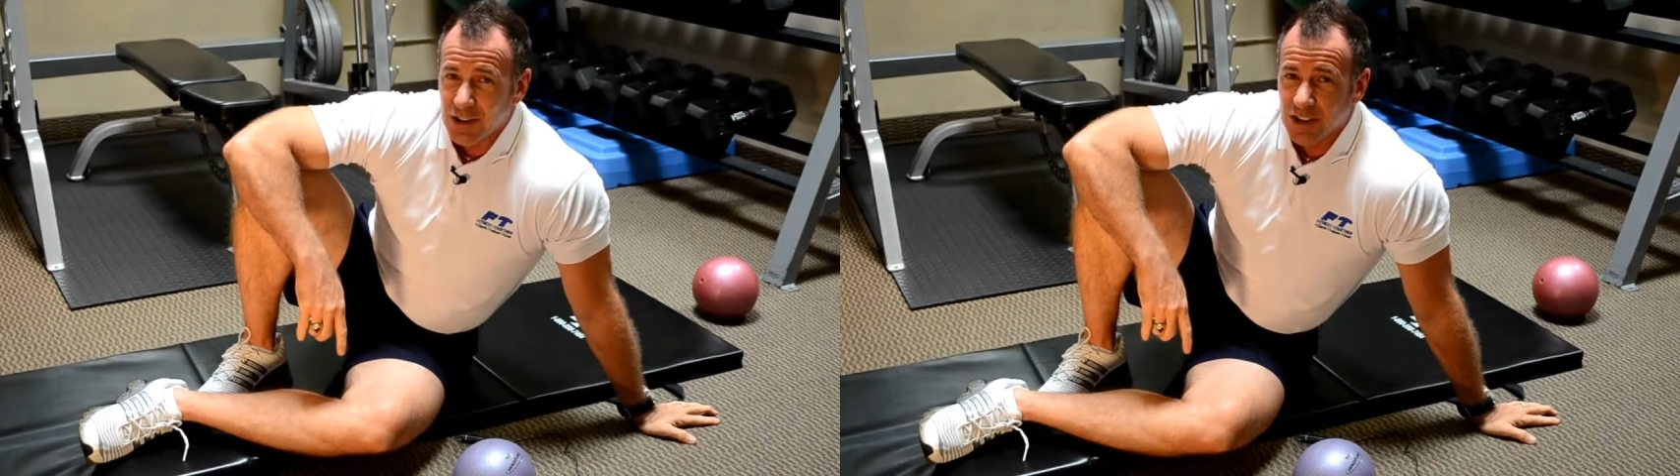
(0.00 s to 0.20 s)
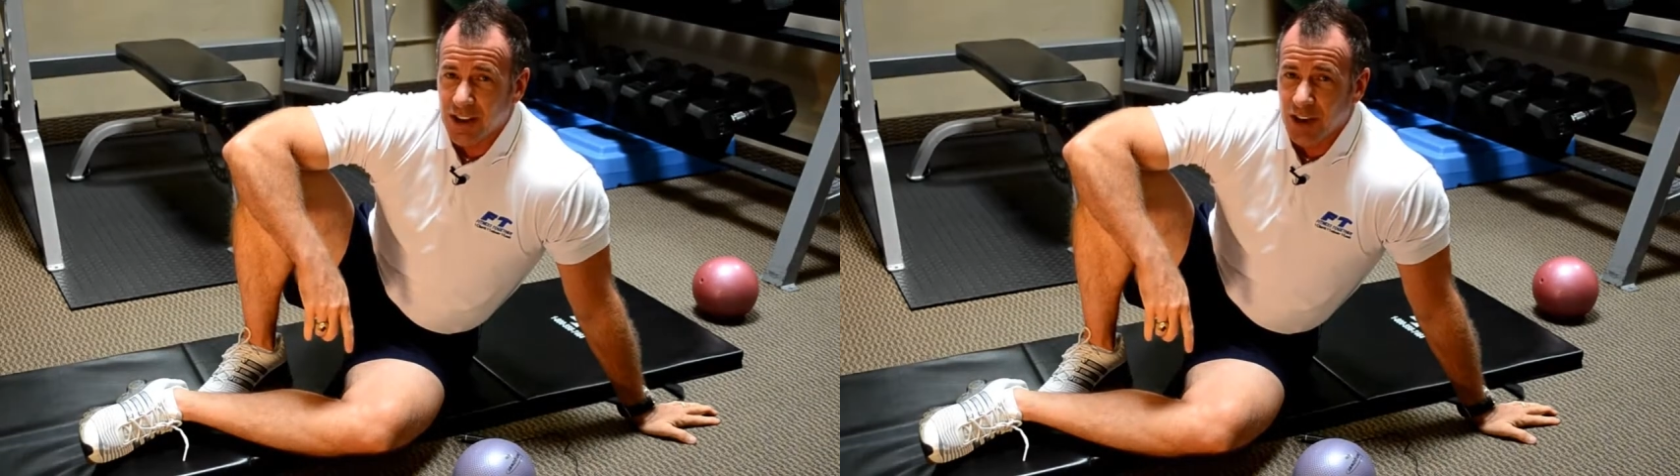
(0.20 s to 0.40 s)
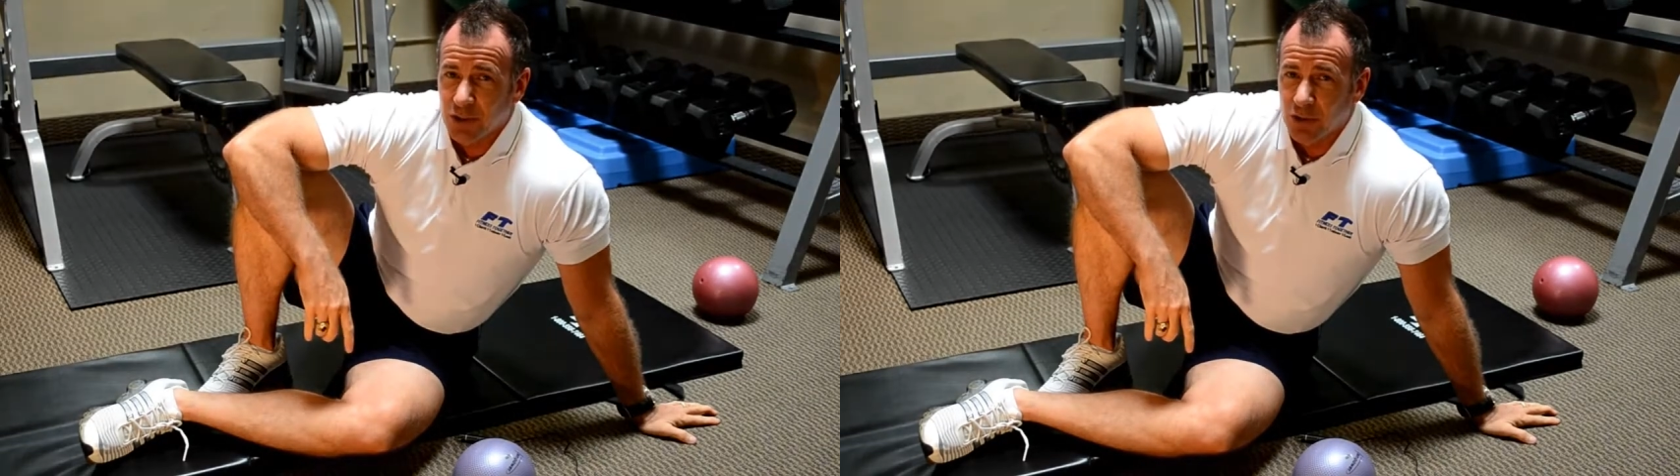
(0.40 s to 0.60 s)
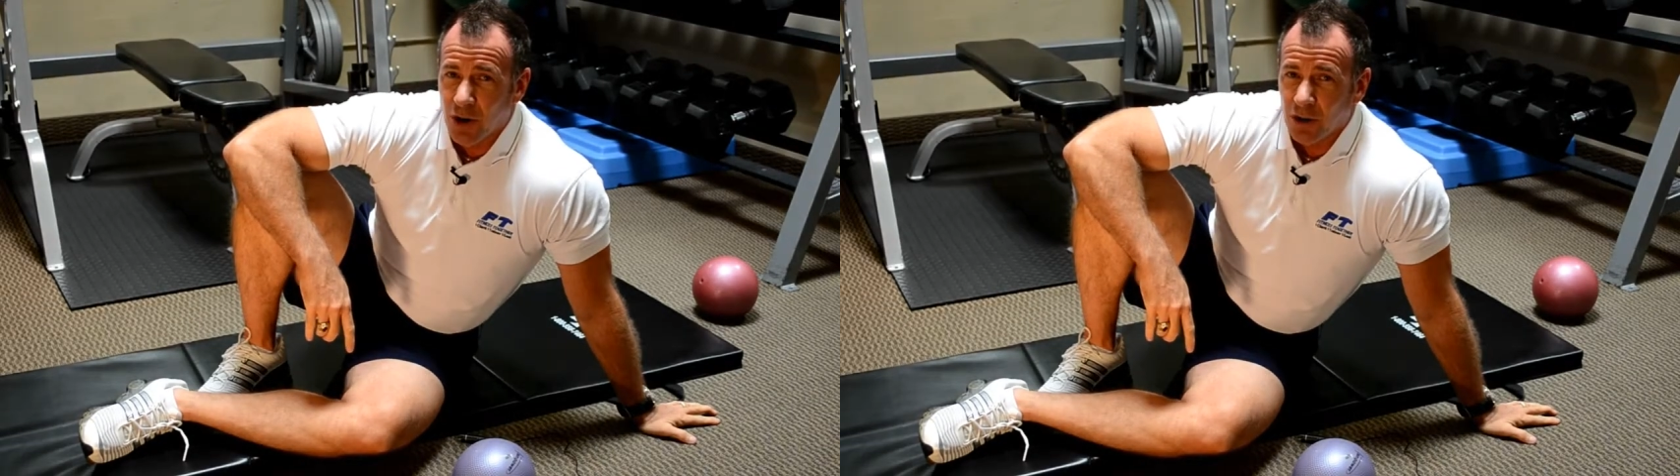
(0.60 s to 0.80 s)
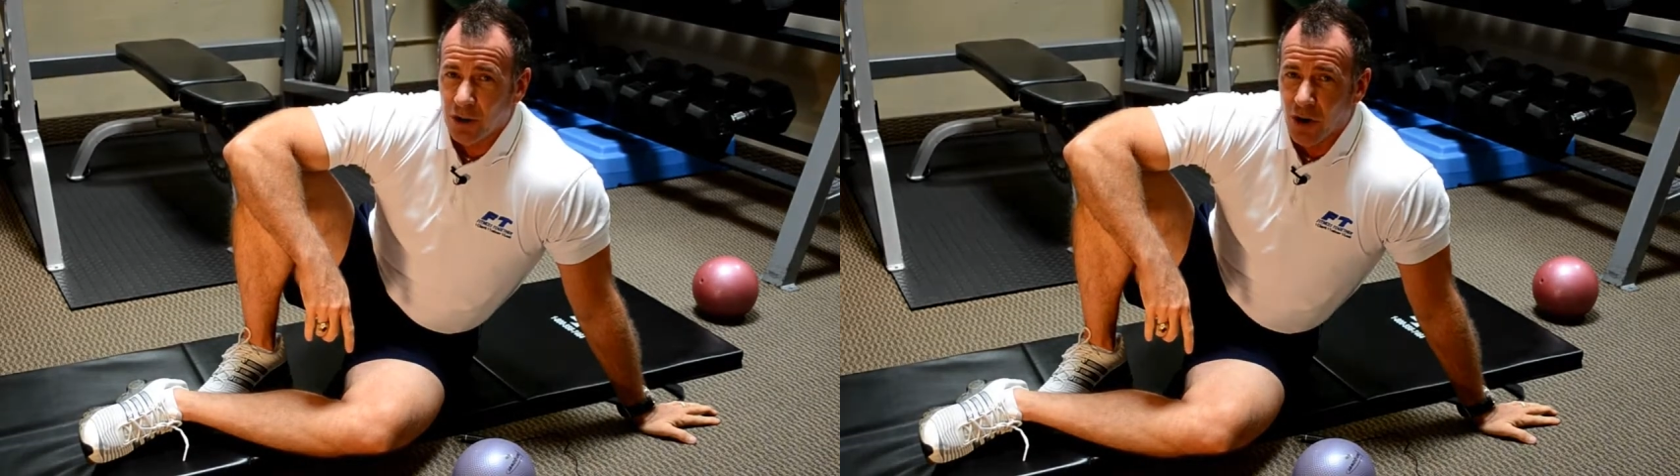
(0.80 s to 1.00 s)
just how
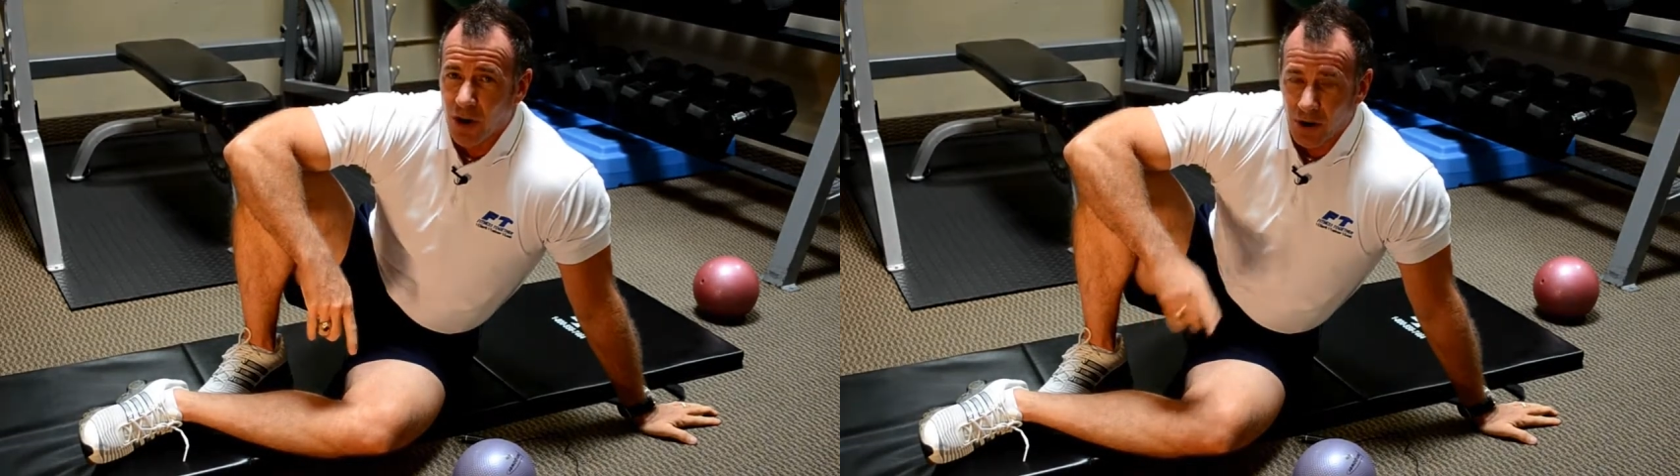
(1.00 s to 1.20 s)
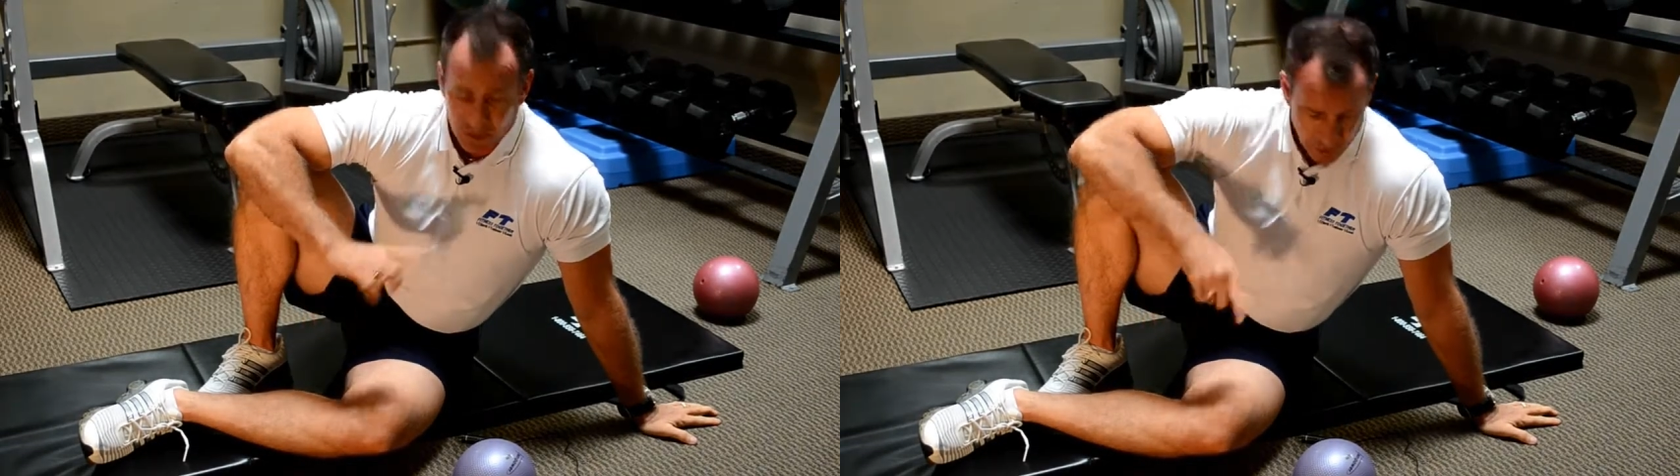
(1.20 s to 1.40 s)
strong you are.